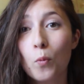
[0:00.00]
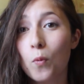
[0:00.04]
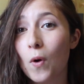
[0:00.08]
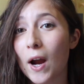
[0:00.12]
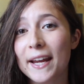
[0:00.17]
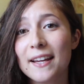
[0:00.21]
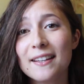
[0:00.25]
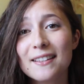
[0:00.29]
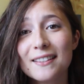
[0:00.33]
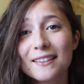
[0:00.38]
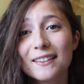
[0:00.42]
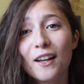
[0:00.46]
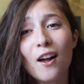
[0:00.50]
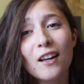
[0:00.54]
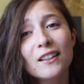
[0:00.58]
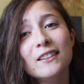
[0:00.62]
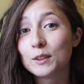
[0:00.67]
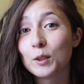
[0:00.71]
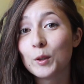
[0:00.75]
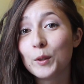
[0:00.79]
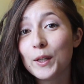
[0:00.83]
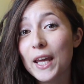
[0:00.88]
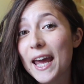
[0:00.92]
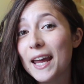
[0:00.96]
weight a
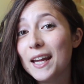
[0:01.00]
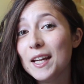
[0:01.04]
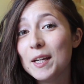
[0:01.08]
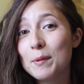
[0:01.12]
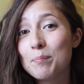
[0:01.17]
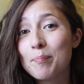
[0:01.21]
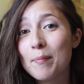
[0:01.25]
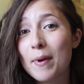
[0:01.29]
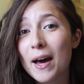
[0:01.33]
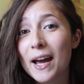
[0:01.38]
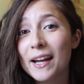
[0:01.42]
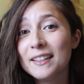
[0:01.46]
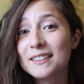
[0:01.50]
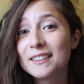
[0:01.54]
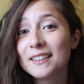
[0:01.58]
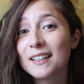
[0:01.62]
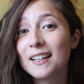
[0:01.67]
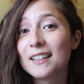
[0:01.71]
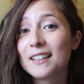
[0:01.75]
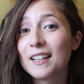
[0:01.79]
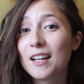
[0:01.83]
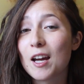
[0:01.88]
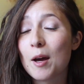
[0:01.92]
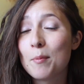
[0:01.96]
lot, so yeah, it might
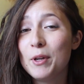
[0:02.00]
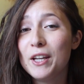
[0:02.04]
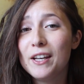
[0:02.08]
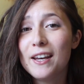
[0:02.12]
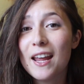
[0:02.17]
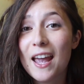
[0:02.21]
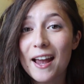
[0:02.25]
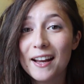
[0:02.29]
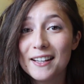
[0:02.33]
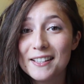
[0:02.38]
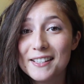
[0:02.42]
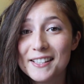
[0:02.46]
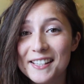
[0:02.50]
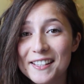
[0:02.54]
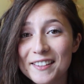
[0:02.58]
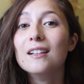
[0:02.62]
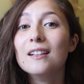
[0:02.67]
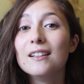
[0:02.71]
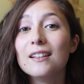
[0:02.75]
come in handy.